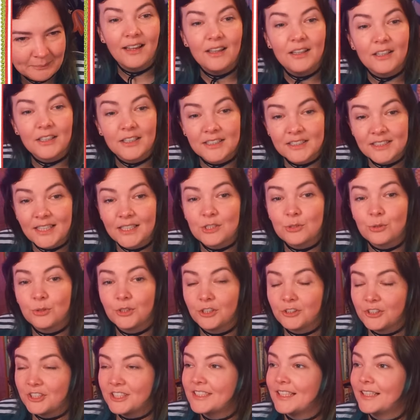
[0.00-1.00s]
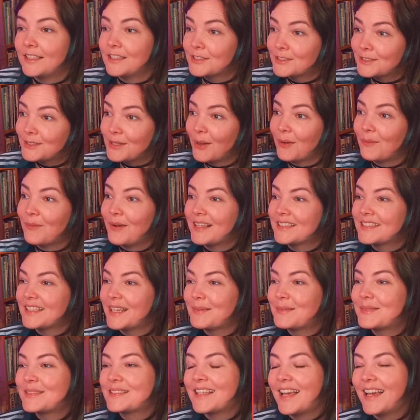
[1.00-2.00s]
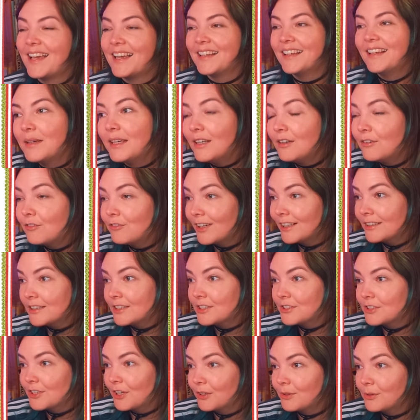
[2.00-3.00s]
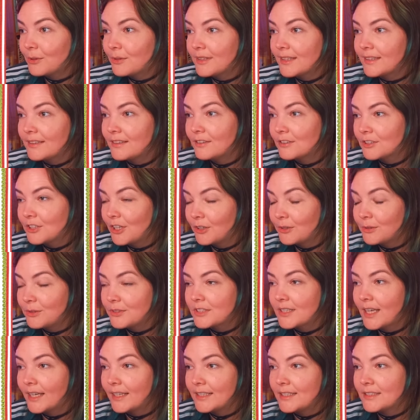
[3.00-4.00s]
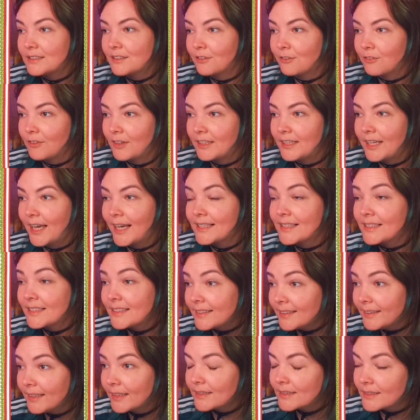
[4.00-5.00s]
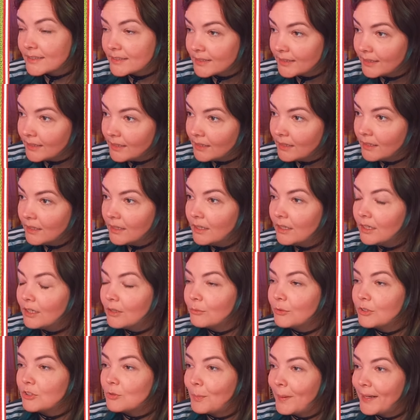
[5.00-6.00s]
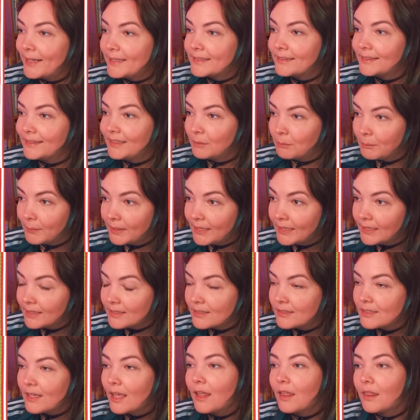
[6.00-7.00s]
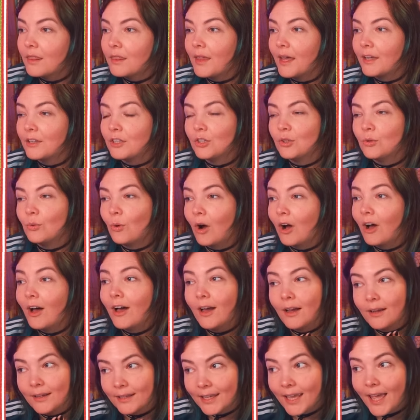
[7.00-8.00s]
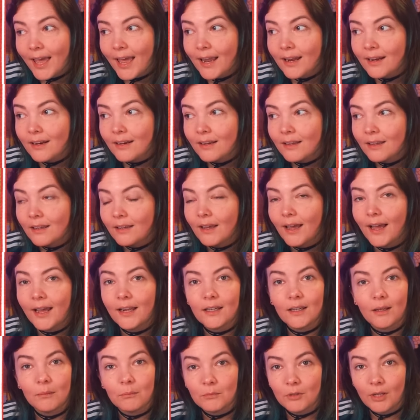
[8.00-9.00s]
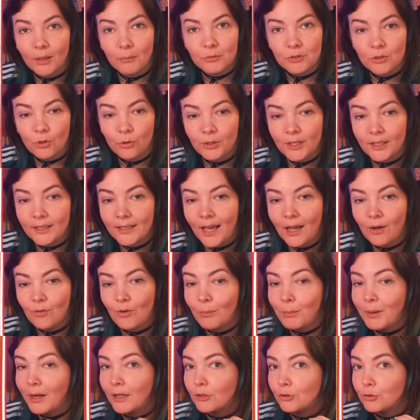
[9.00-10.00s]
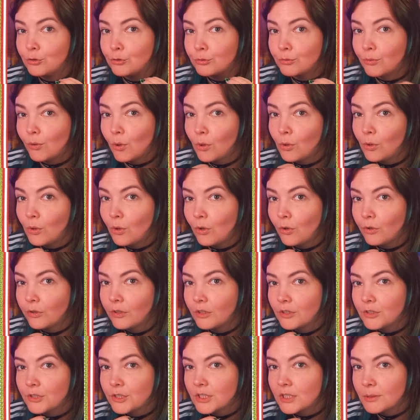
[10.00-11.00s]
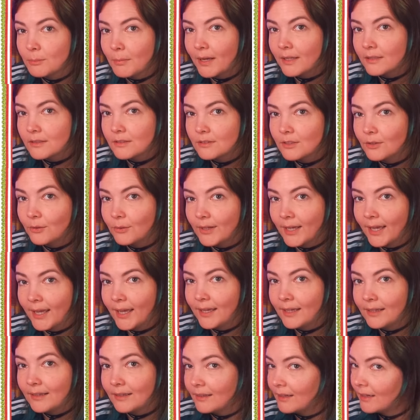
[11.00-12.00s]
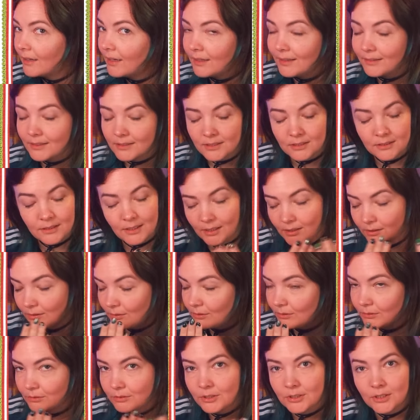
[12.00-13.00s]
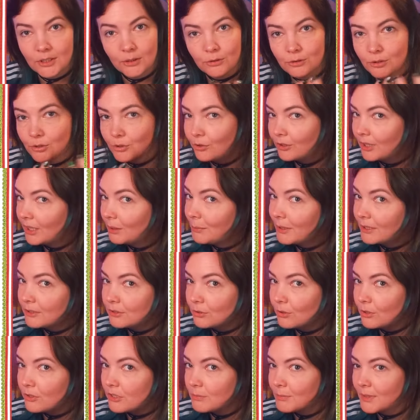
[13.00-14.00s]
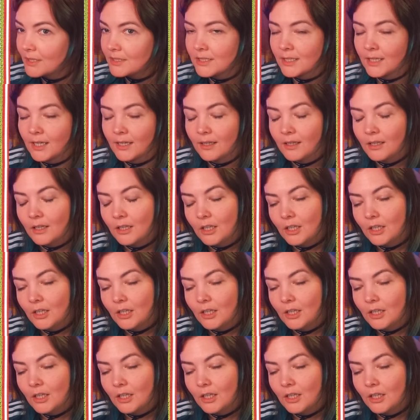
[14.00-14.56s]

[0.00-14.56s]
Consensual non-consent. So, as I was saying, in fetish circles that is defined as CNC, which basically means that you are, again, and I'm talking now about drawn smut, okay? Still talking about drawn smut here.